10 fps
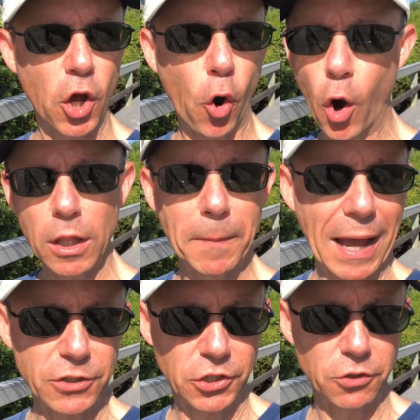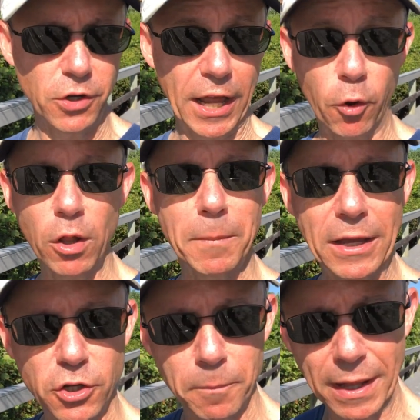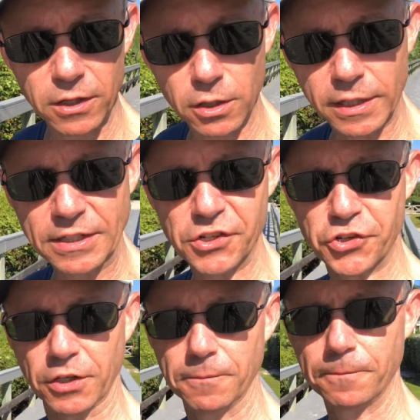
all about you and all about your medical condition.